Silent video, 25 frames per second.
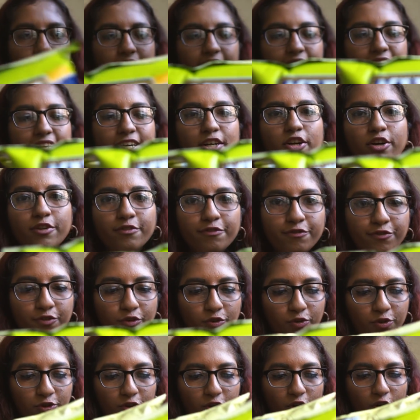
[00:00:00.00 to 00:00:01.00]
And I got
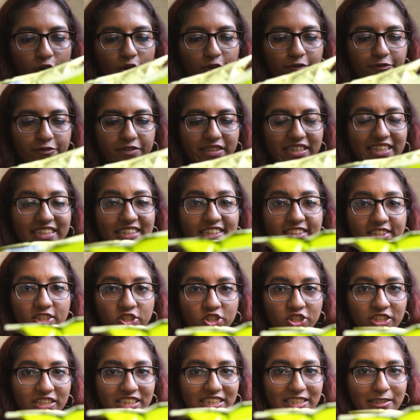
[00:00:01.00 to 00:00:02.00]
four of these
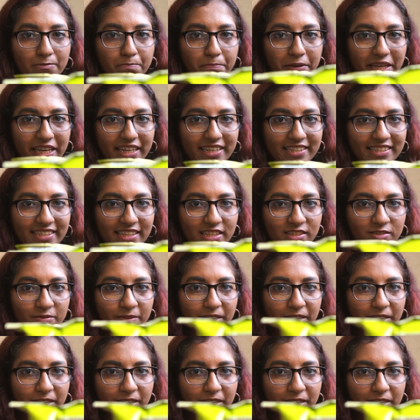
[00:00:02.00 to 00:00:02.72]
cheese bakes as